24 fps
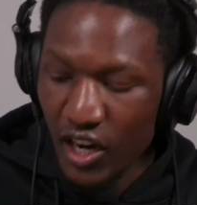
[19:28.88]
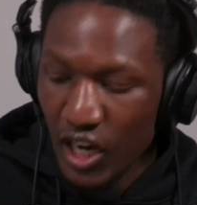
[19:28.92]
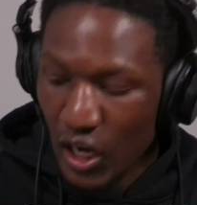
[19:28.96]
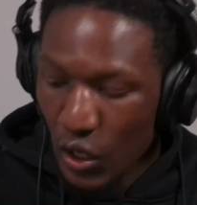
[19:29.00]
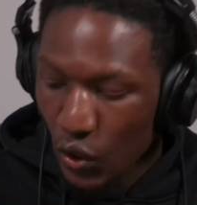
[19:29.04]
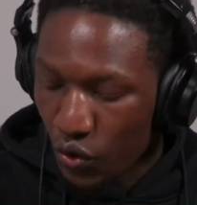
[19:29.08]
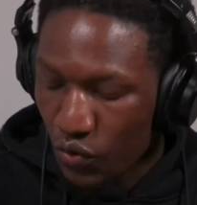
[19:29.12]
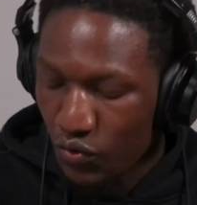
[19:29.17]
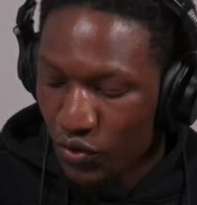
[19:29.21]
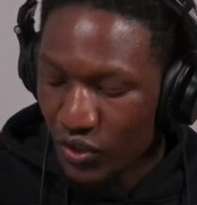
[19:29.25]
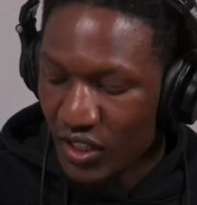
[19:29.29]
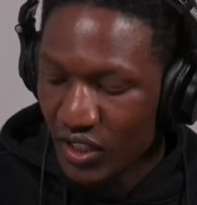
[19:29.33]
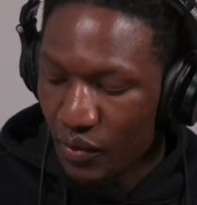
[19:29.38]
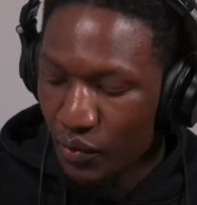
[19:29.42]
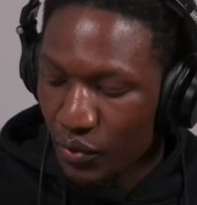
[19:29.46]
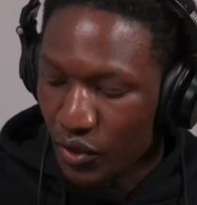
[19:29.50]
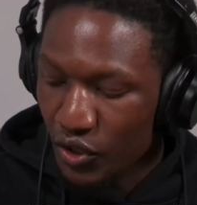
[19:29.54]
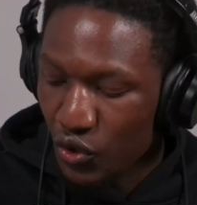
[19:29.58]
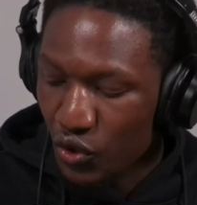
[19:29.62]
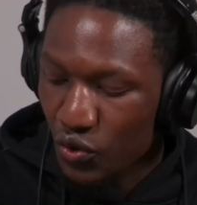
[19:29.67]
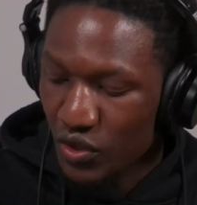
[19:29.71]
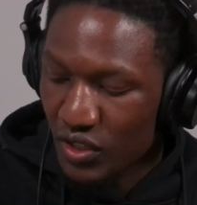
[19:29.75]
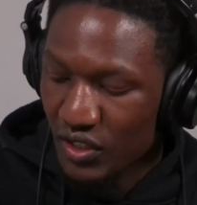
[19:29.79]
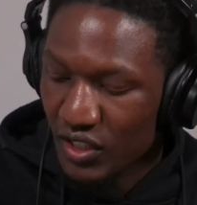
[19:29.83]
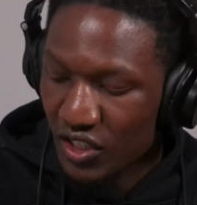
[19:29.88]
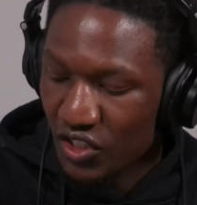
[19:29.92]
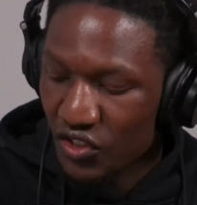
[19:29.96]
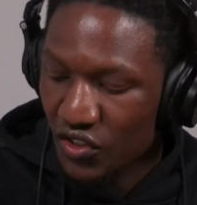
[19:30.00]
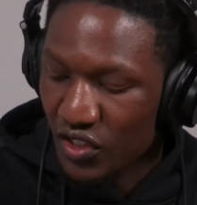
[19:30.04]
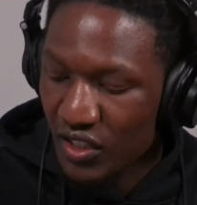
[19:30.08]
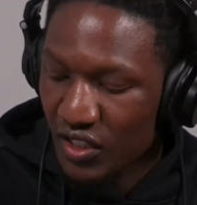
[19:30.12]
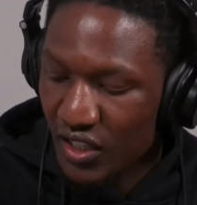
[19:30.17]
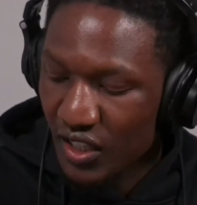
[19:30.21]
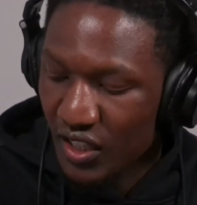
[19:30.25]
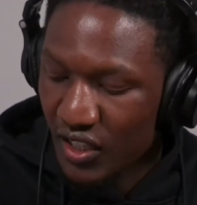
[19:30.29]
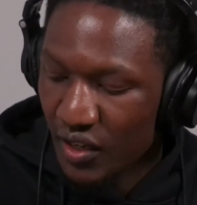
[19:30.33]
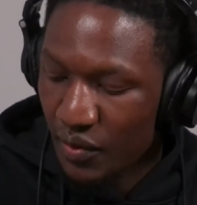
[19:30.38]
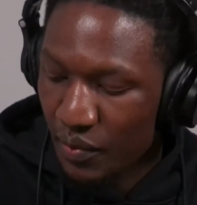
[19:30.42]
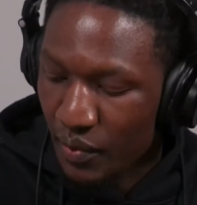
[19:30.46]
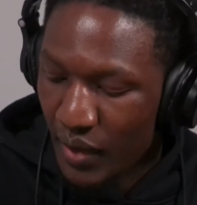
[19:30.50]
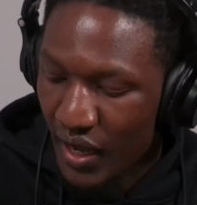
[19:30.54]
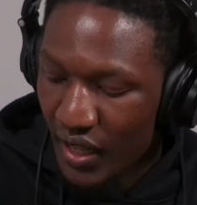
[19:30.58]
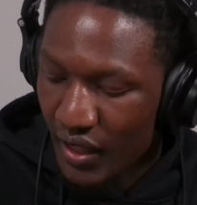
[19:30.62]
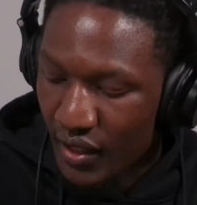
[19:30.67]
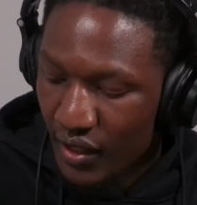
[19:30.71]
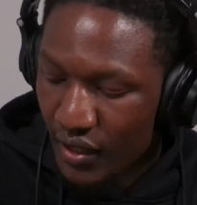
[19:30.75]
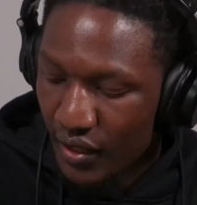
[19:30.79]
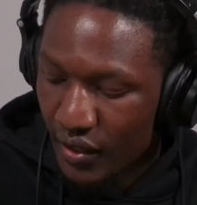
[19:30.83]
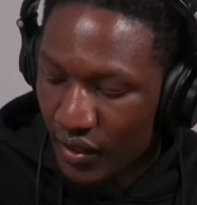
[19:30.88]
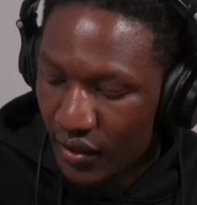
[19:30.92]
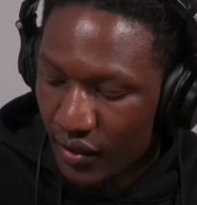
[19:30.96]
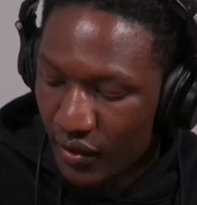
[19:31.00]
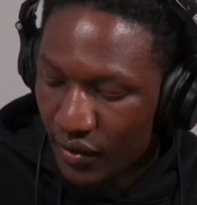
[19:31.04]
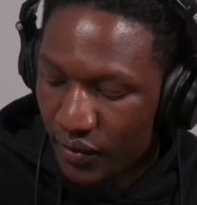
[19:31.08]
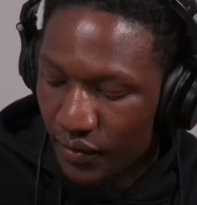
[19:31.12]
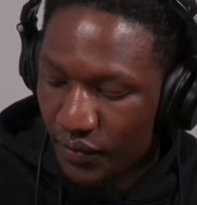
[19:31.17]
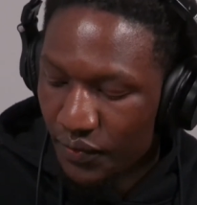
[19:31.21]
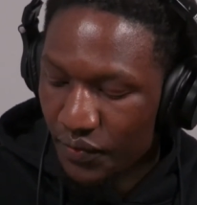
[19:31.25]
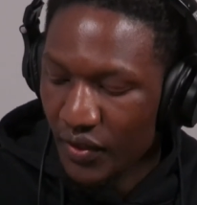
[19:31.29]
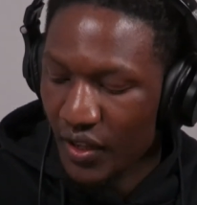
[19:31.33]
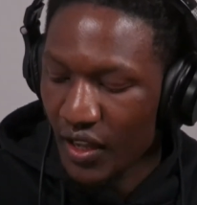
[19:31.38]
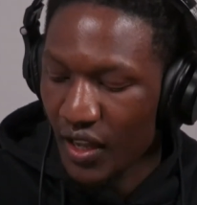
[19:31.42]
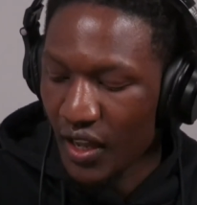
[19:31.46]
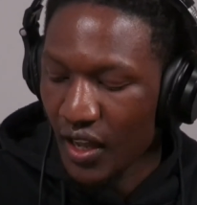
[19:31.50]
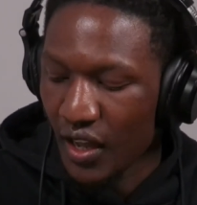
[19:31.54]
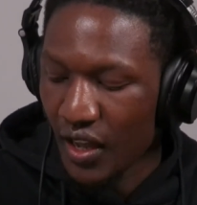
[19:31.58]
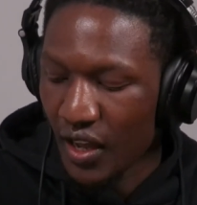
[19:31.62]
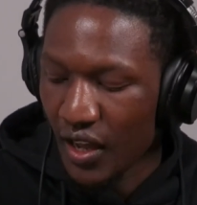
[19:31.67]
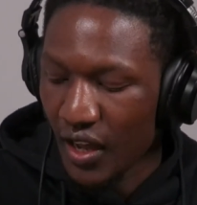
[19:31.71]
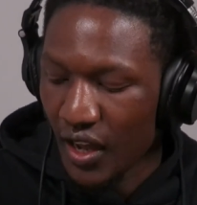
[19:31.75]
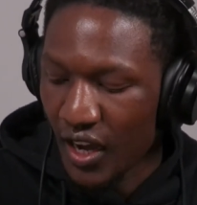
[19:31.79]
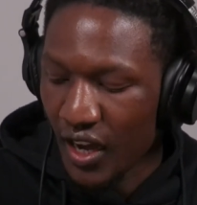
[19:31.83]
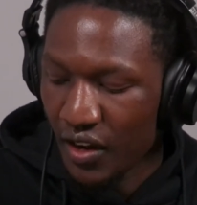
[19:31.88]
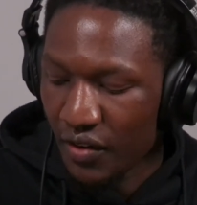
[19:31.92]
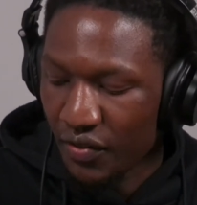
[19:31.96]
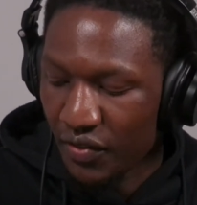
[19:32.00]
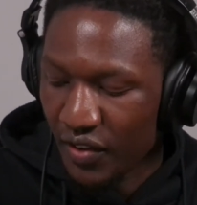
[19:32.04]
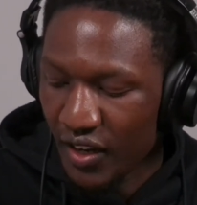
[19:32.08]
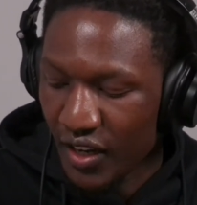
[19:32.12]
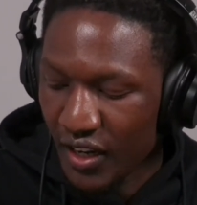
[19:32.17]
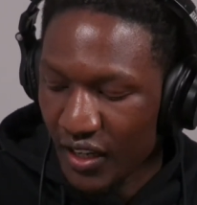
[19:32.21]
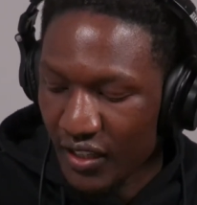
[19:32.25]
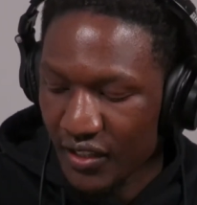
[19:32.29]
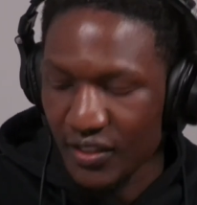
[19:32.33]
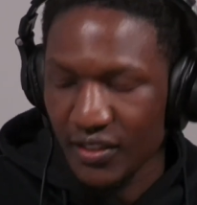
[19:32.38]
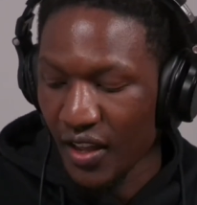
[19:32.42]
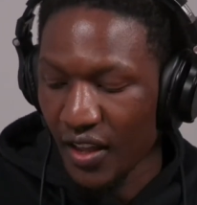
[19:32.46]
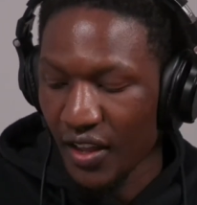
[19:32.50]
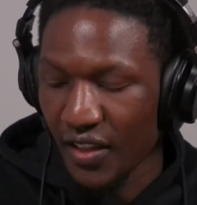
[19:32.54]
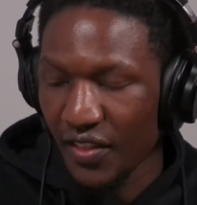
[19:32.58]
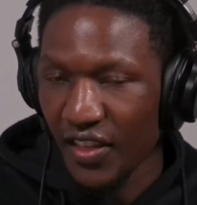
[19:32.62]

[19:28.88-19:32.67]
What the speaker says: look for somebody who is interested in math and finance.